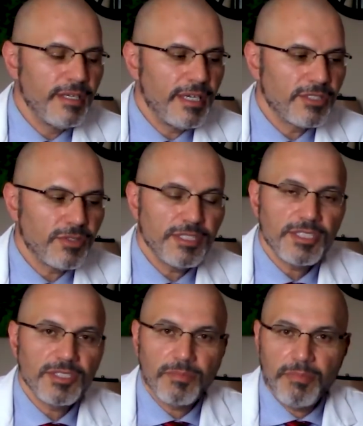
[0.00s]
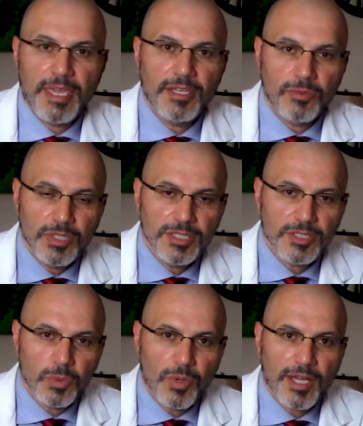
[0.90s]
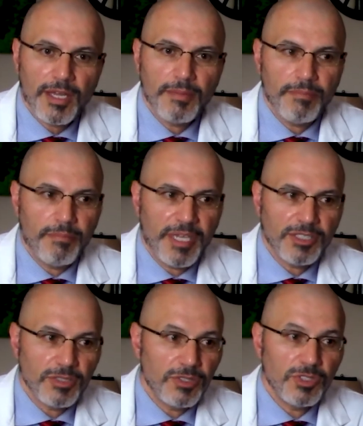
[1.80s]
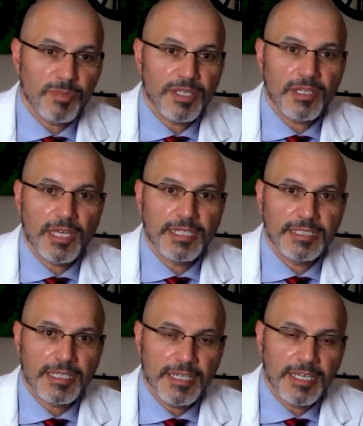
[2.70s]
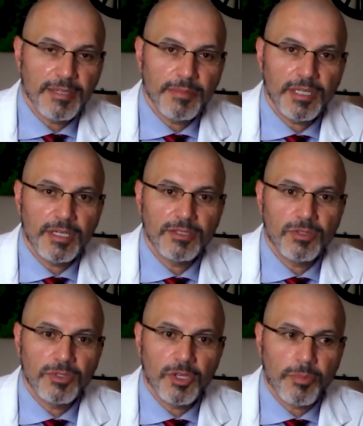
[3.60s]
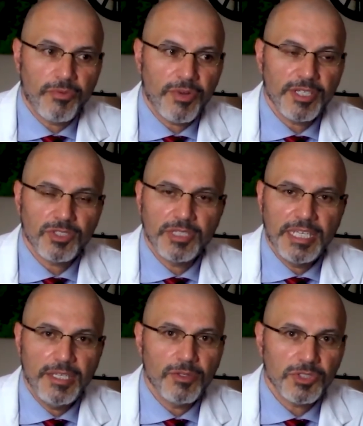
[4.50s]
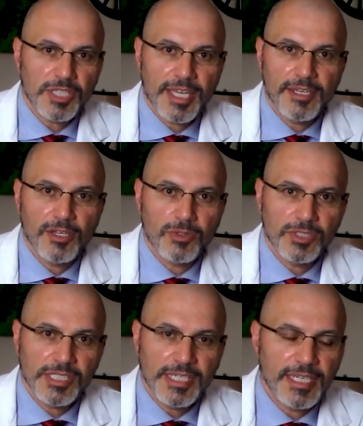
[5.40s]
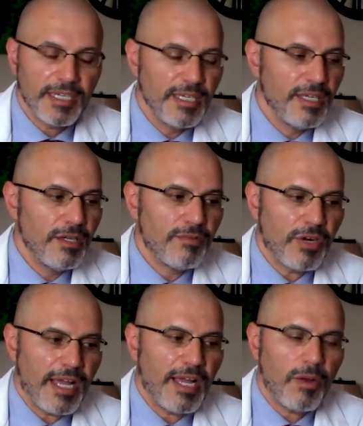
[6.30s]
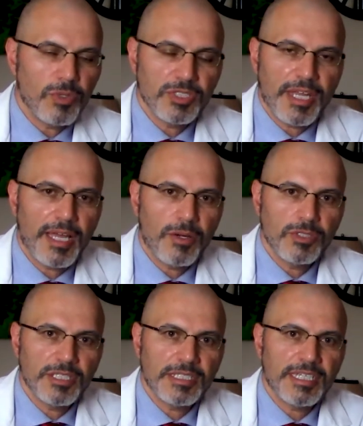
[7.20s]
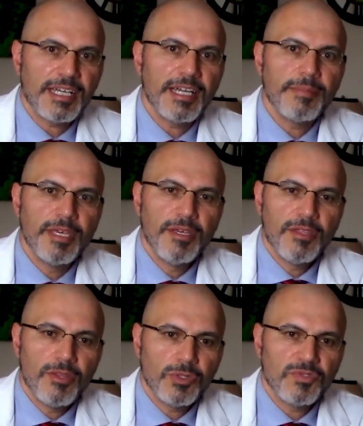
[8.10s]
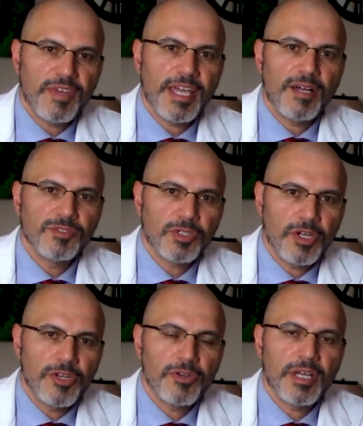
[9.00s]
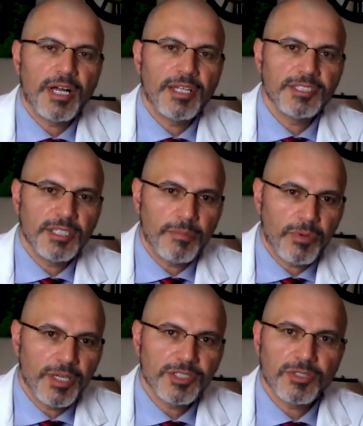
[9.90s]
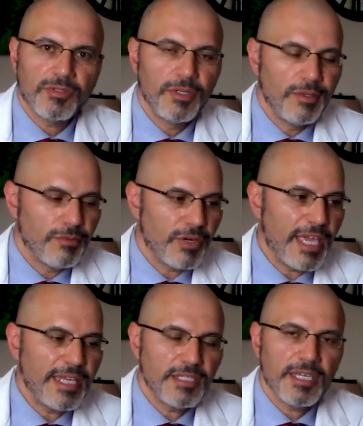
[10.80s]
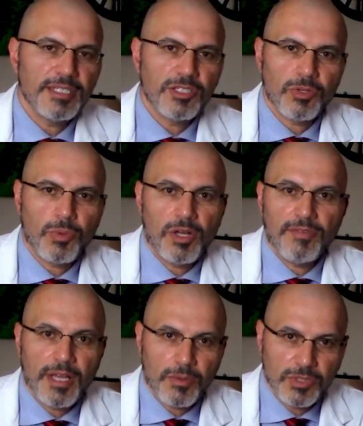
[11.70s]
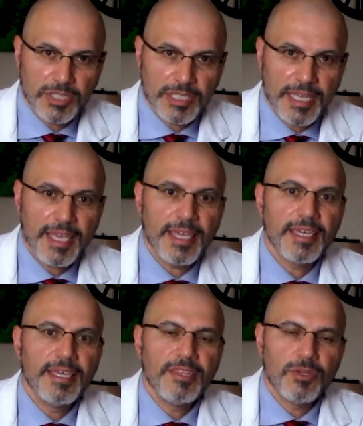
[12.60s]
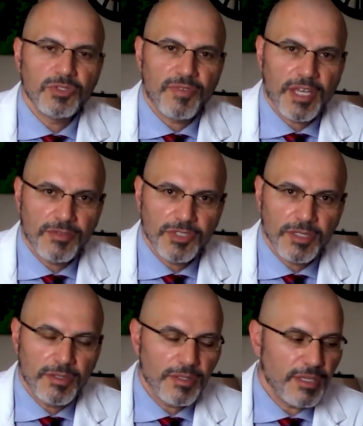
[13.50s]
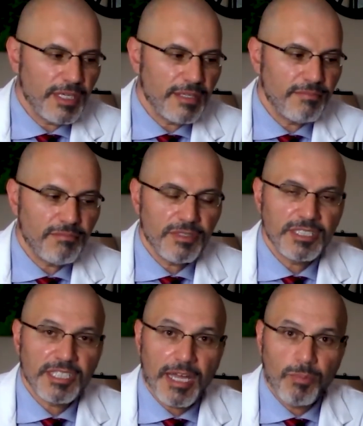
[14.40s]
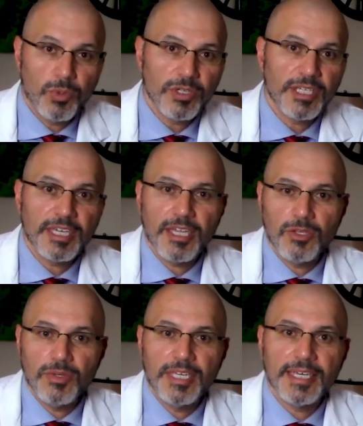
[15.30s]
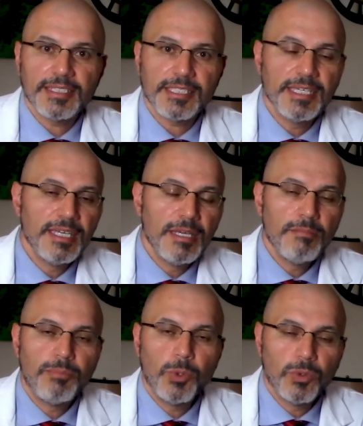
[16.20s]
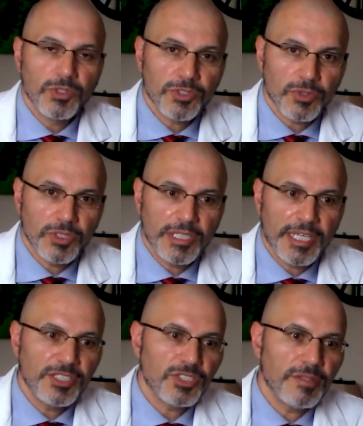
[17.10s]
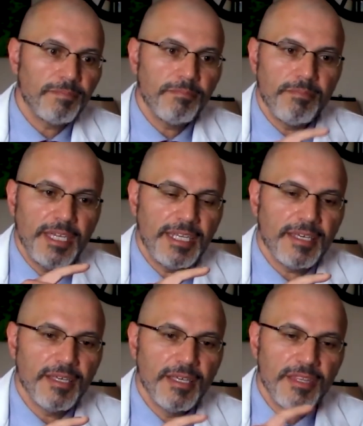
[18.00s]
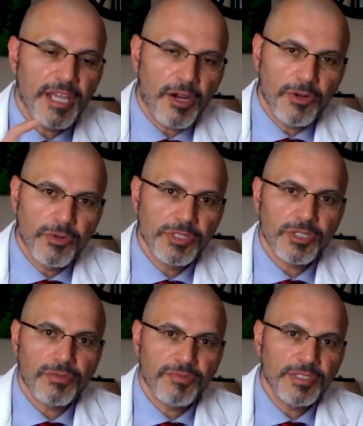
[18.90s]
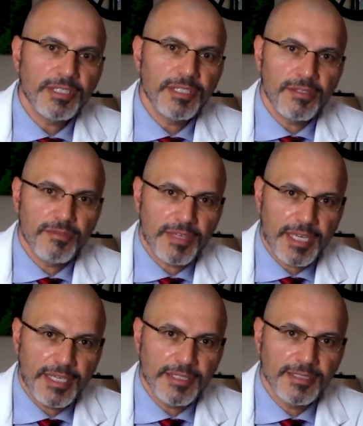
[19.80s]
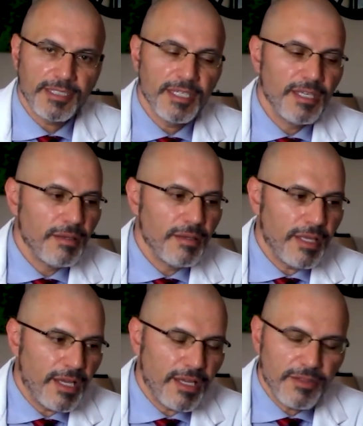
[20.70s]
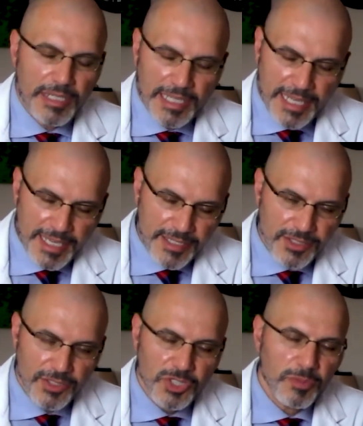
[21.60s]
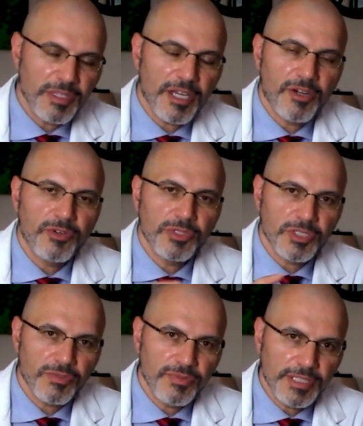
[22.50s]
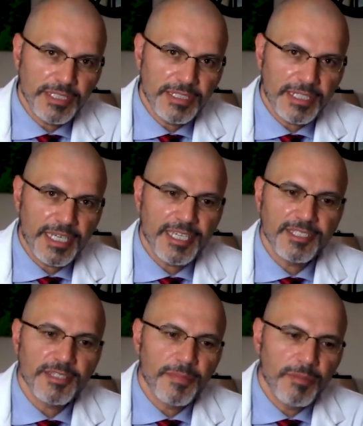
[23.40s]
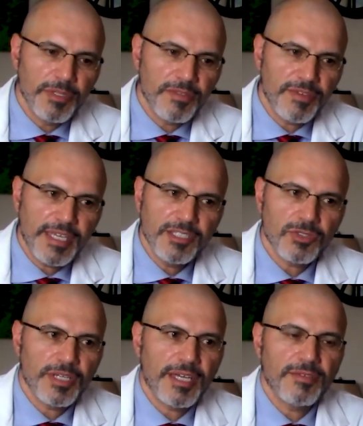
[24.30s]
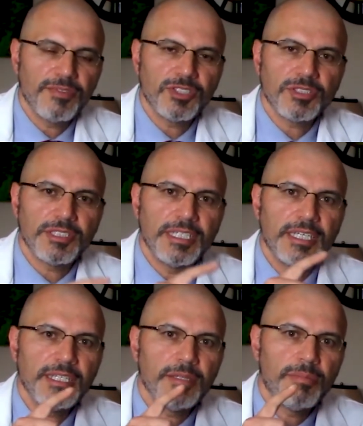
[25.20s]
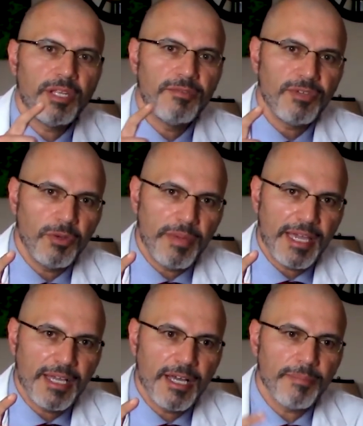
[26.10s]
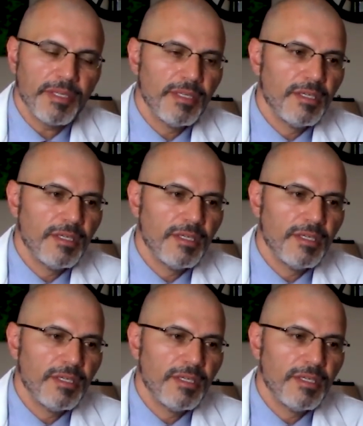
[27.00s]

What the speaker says: And so this is a main reason why patients who spend a lot of time during their profession, either standing or sitting for hours and hours at a time, those valves are under constant pressure for 8, 10, 12 hours a day. Those valves can stop working and you get poor circulation, meaning the arteries are filling the veins, the arteries are filling the legs, but the veins are not efficiently getting the blood flow back up.